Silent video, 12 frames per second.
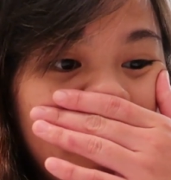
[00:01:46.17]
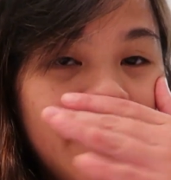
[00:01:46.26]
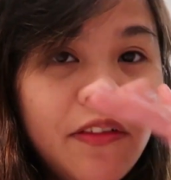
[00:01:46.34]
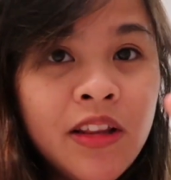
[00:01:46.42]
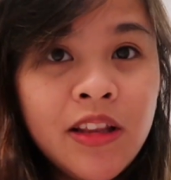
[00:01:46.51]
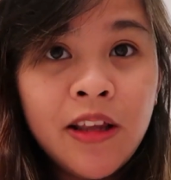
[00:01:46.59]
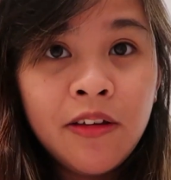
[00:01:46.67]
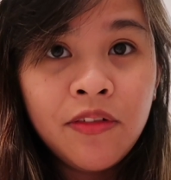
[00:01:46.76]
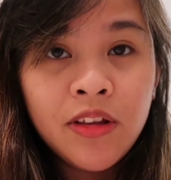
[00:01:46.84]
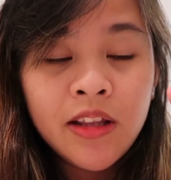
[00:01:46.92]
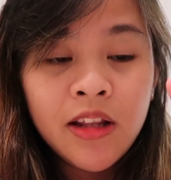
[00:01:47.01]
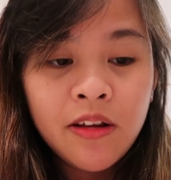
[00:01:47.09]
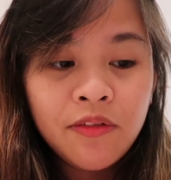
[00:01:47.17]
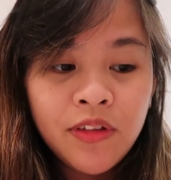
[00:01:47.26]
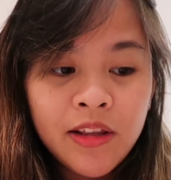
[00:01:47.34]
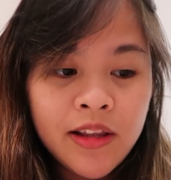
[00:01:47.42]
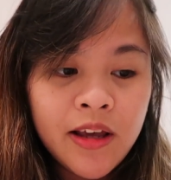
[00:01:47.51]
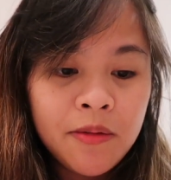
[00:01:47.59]
even Tevin that I
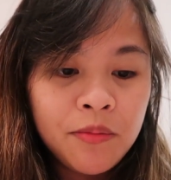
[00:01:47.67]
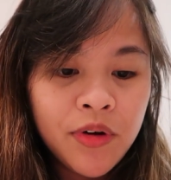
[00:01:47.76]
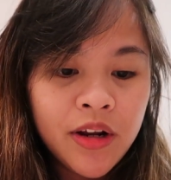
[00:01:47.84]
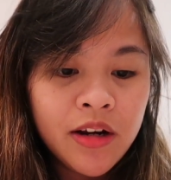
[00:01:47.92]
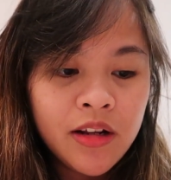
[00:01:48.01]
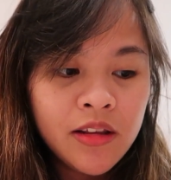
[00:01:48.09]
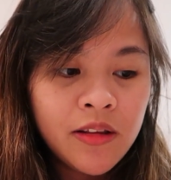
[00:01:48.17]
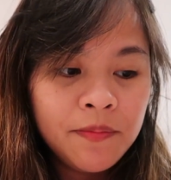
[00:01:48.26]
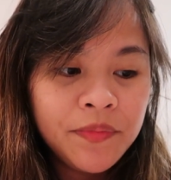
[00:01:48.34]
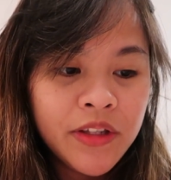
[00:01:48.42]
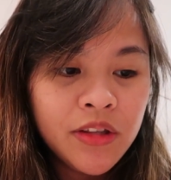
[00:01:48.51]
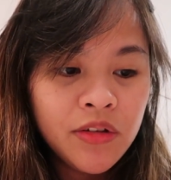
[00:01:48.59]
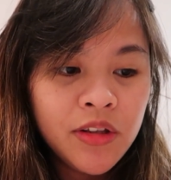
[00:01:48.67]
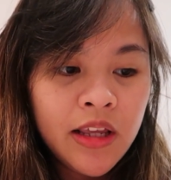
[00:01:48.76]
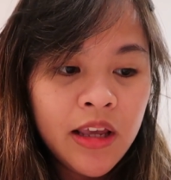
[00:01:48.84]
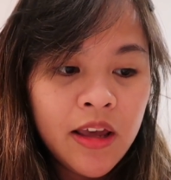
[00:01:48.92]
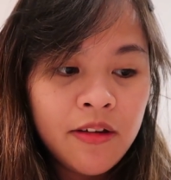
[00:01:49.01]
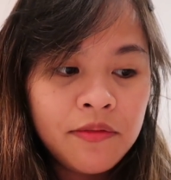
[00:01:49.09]
feel like I'm pregnant. And
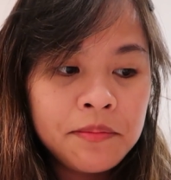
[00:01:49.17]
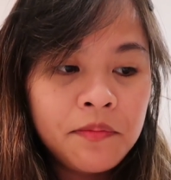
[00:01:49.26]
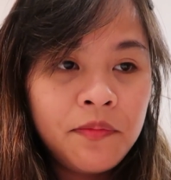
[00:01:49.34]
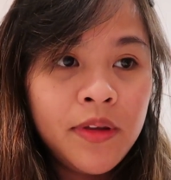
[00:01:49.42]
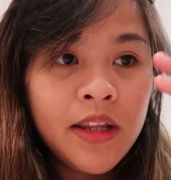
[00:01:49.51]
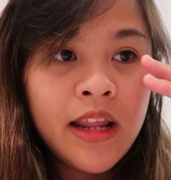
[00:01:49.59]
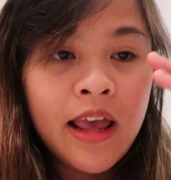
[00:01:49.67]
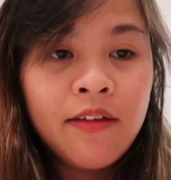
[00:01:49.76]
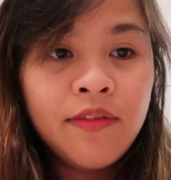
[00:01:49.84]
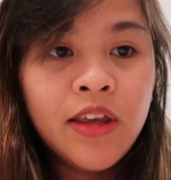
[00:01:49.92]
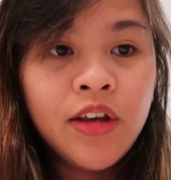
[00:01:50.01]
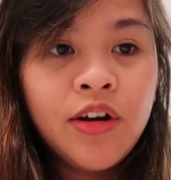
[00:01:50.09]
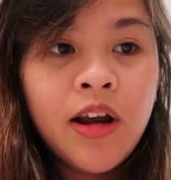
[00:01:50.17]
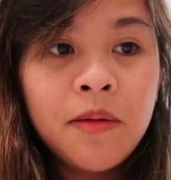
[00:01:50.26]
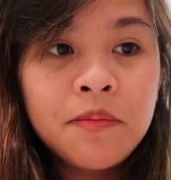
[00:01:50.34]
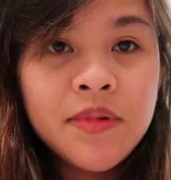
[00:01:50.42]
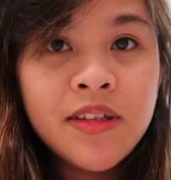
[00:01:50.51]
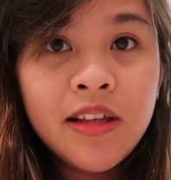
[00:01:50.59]
today I've been having
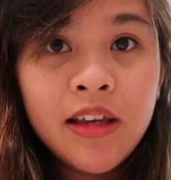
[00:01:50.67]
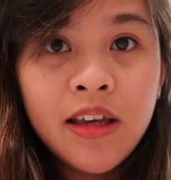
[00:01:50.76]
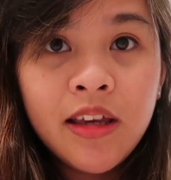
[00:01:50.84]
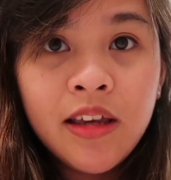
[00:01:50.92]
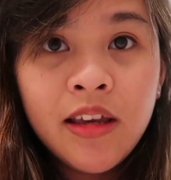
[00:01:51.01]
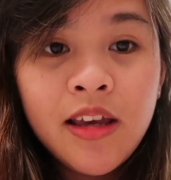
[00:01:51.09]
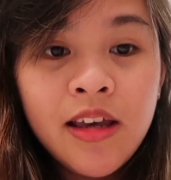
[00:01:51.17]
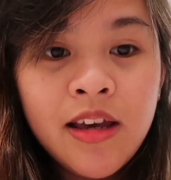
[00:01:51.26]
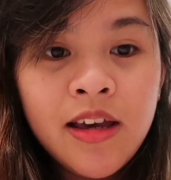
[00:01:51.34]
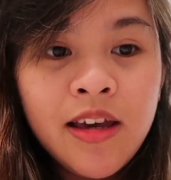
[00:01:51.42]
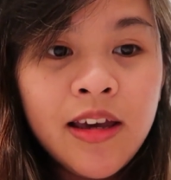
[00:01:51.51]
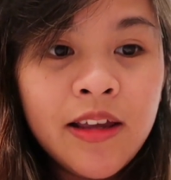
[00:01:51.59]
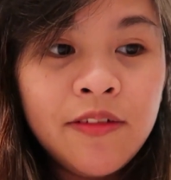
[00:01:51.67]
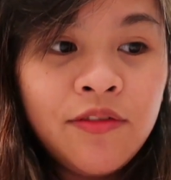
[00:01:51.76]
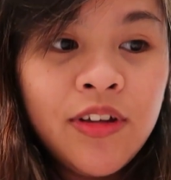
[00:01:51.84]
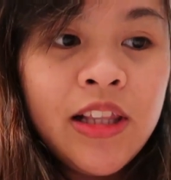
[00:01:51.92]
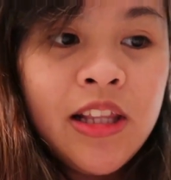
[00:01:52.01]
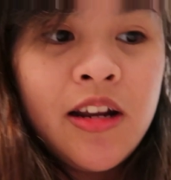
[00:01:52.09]
cramps, like can
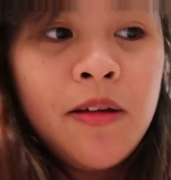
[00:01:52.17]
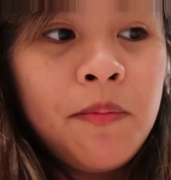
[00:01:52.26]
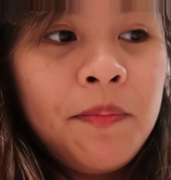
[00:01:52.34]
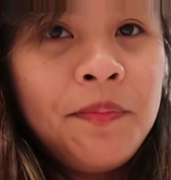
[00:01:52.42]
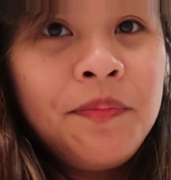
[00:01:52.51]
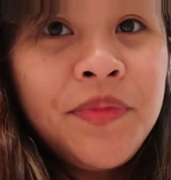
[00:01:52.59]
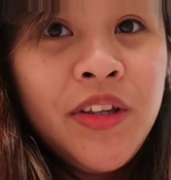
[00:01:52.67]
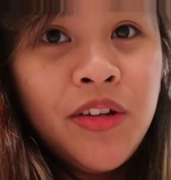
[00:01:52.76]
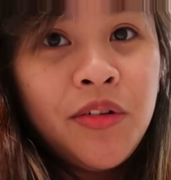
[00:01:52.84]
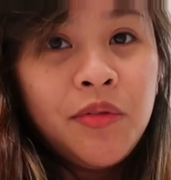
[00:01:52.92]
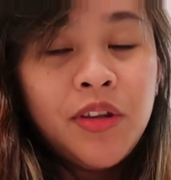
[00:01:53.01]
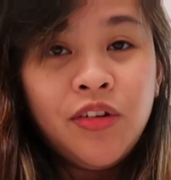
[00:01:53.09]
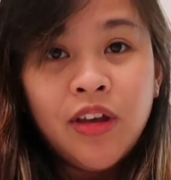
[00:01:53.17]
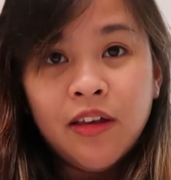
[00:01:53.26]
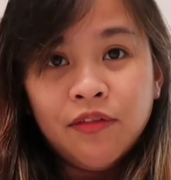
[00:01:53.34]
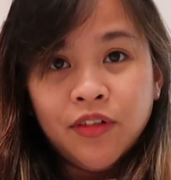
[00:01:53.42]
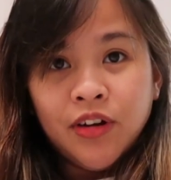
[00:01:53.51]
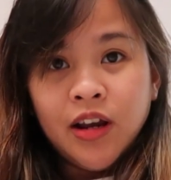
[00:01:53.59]
feel it up. You know when you
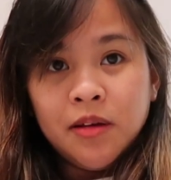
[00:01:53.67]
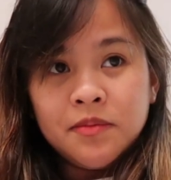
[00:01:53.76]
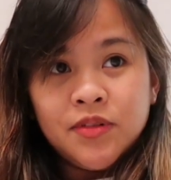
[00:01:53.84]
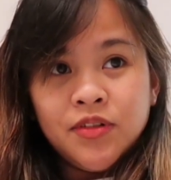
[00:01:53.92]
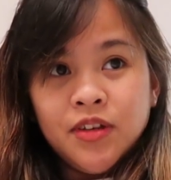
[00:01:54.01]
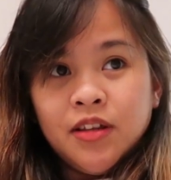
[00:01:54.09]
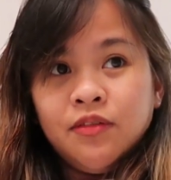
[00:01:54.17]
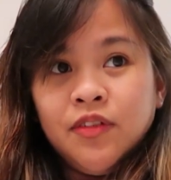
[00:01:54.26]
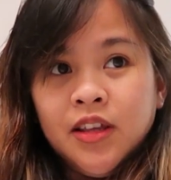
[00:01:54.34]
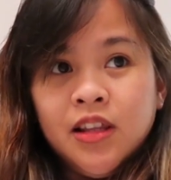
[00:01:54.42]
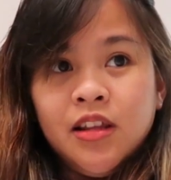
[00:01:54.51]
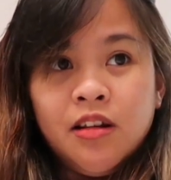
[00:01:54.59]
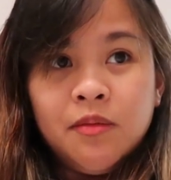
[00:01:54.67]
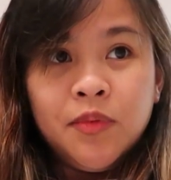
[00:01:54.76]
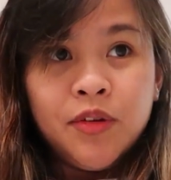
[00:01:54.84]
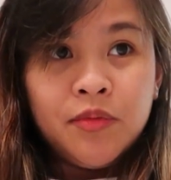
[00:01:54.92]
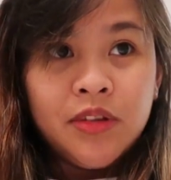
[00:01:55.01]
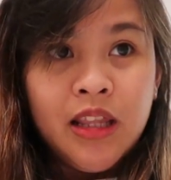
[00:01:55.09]
have cramps, you can feel it up
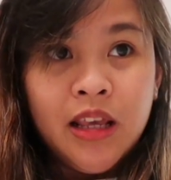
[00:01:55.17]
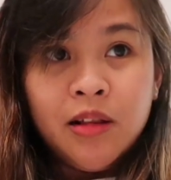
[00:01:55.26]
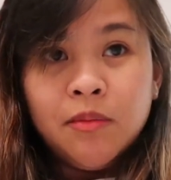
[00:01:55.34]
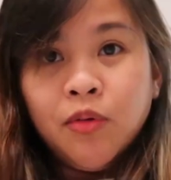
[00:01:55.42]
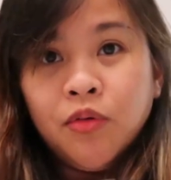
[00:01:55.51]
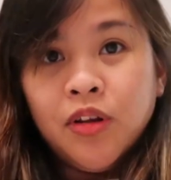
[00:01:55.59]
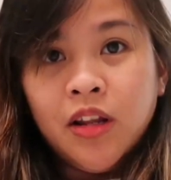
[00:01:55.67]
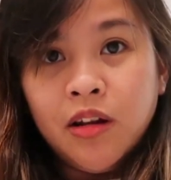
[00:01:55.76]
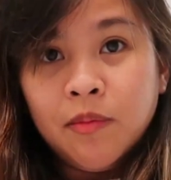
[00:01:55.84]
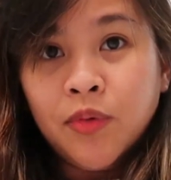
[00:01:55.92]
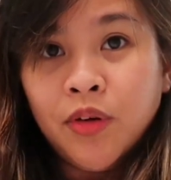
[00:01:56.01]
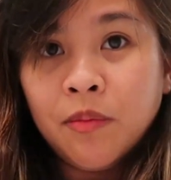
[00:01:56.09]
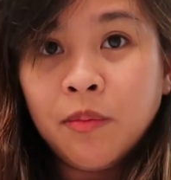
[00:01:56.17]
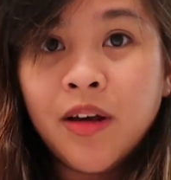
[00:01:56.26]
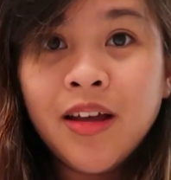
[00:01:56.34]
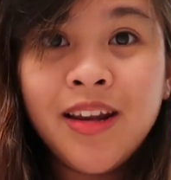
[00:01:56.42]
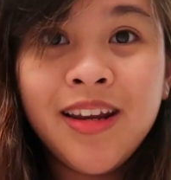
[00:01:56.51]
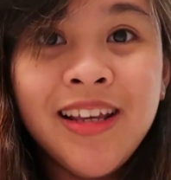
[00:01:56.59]
your tailbone and up your
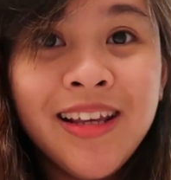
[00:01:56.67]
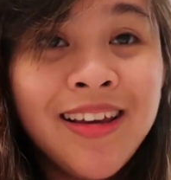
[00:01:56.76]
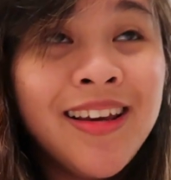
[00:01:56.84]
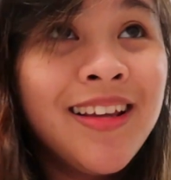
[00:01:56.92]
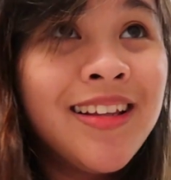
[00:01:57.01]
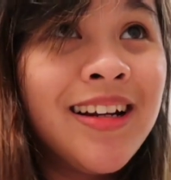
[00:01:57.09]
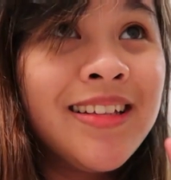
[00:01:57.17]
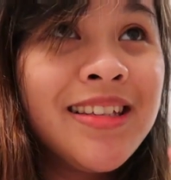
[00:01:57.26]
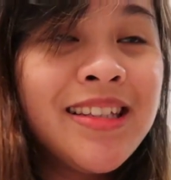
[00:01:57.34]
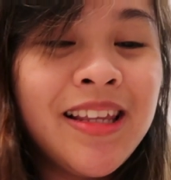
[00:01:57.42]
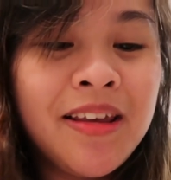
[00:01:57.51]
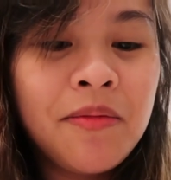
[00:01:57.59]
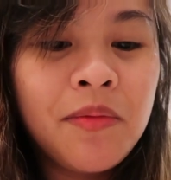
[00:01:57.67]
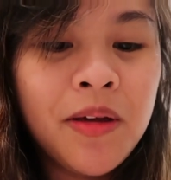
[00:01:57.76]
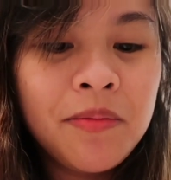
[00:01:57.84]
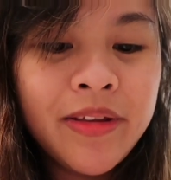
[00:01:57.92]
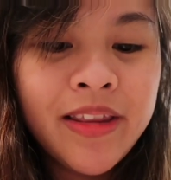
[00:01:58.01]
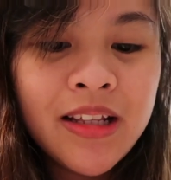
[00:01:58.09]
butt. It's
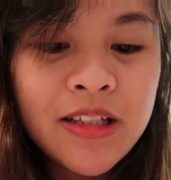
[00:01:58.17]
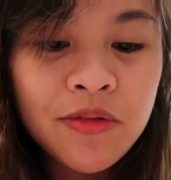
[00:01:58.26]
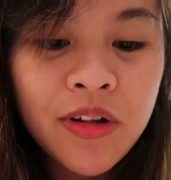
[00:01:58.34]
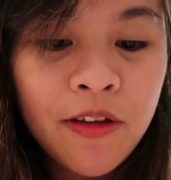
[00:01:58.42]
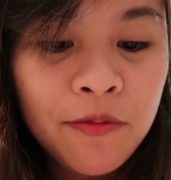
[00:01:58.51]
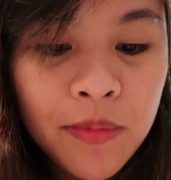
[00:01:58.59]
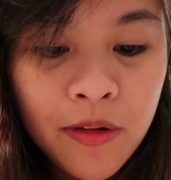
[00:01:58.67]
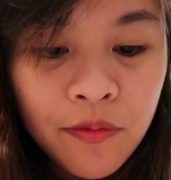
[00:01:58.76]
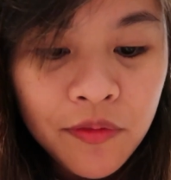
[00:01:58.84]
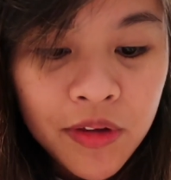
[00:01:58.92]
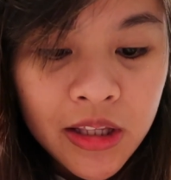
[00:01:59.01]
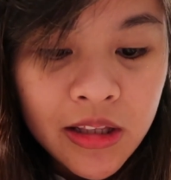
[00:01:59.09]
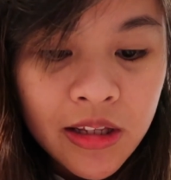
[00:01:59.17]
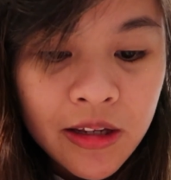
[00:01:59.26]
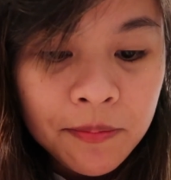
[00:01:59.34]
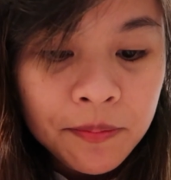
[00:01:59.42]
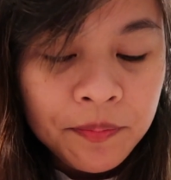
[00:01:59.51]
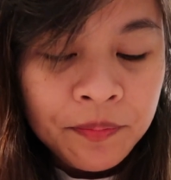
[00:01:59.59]
TMI, but that's what I've been feeling.